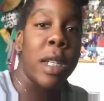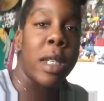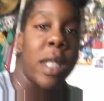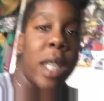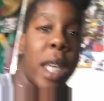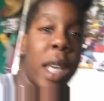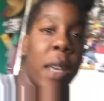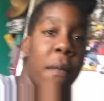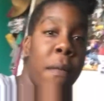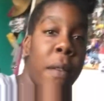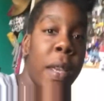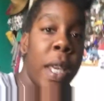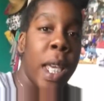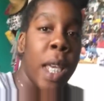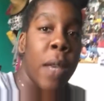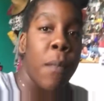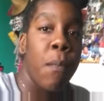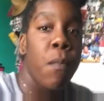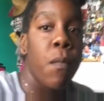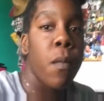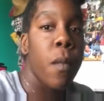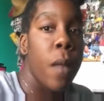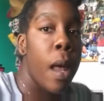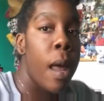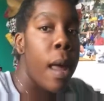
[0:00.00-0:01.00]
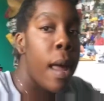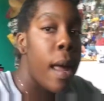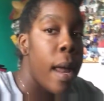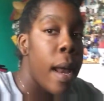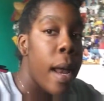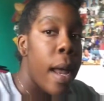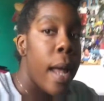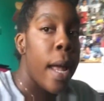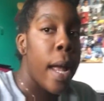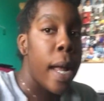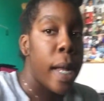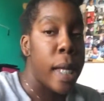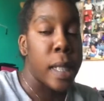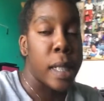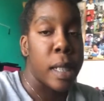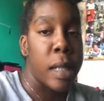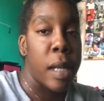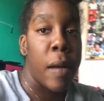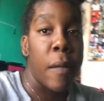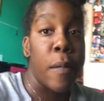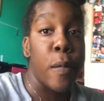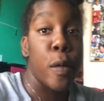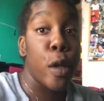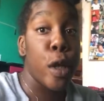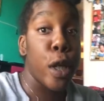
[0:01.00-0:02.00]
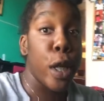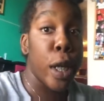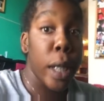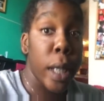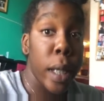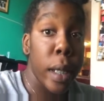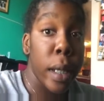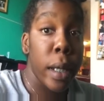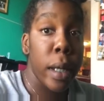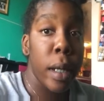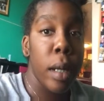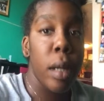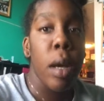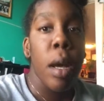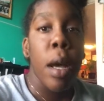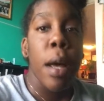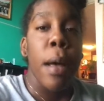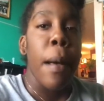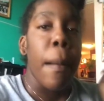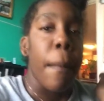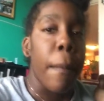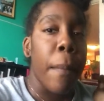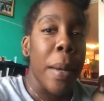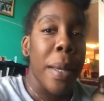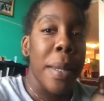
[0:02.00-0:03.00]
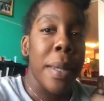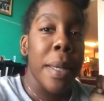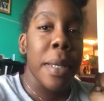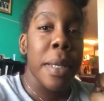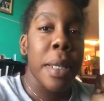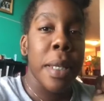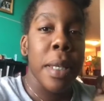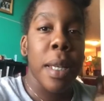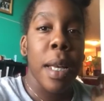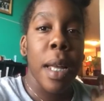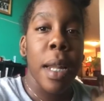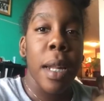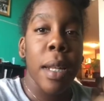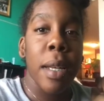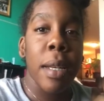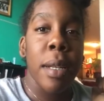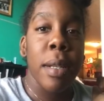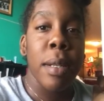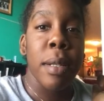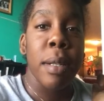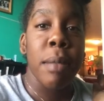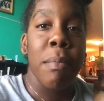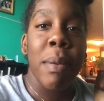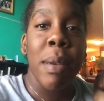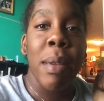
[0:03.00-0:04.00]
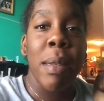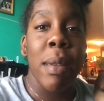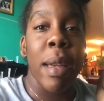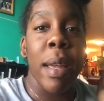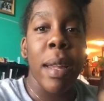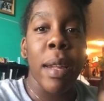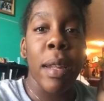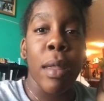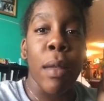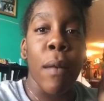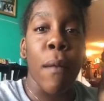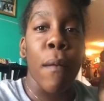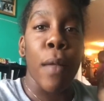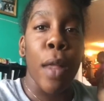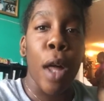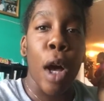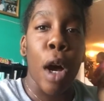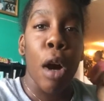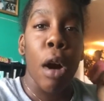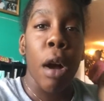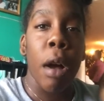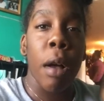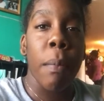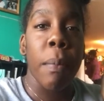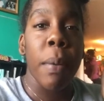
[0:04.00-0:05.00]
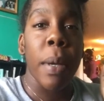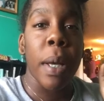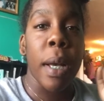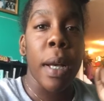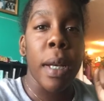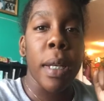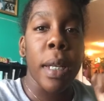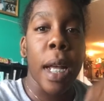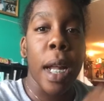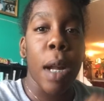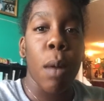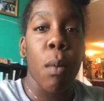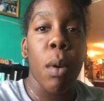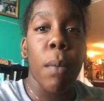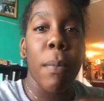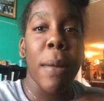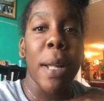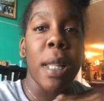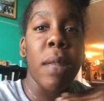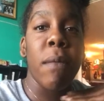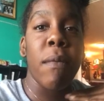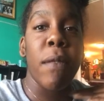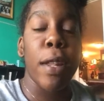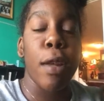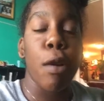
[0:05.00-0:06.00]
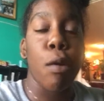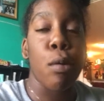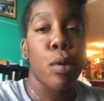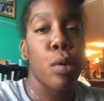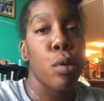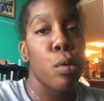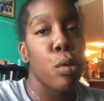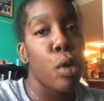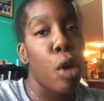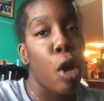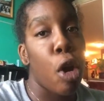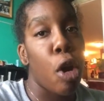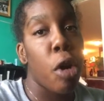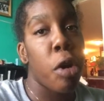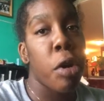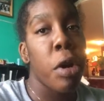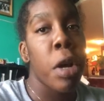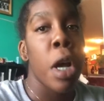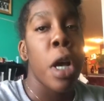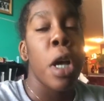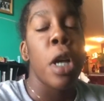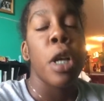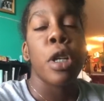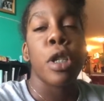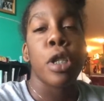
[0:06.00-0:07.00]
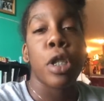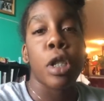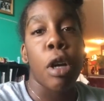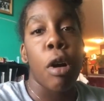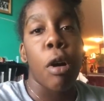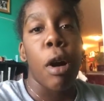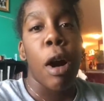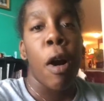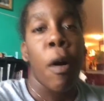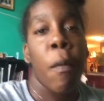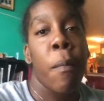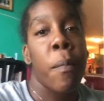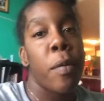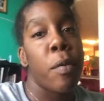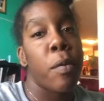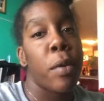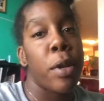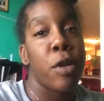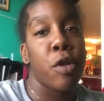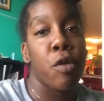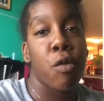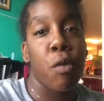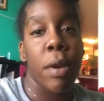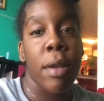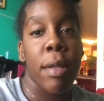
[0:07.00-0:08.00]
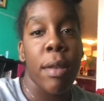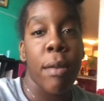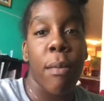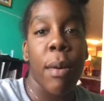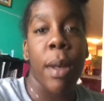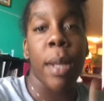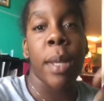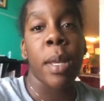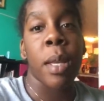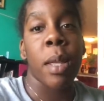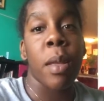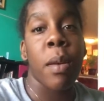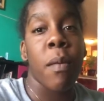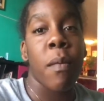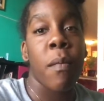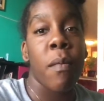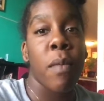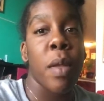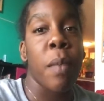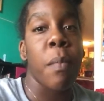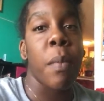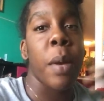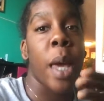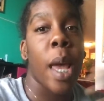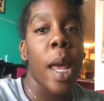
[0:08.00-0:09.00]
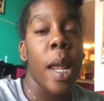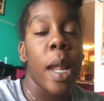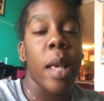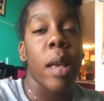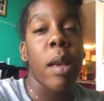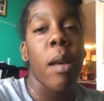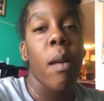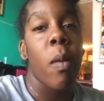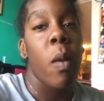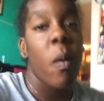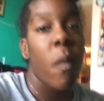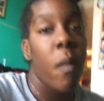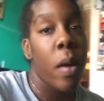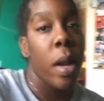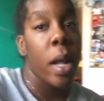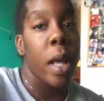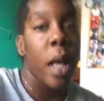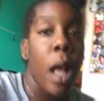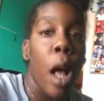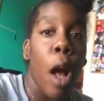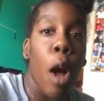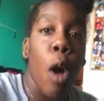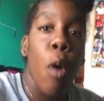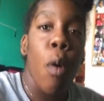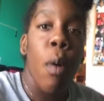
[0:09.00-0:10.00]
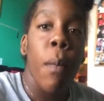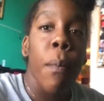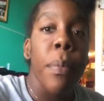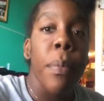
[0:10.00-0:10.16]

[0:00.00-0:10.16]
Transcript: TV and stuff, chilling. But this is going to be the end of the vlog because I don't want to make the video too long. So I hope you enjoy the rest of the beginning of the video.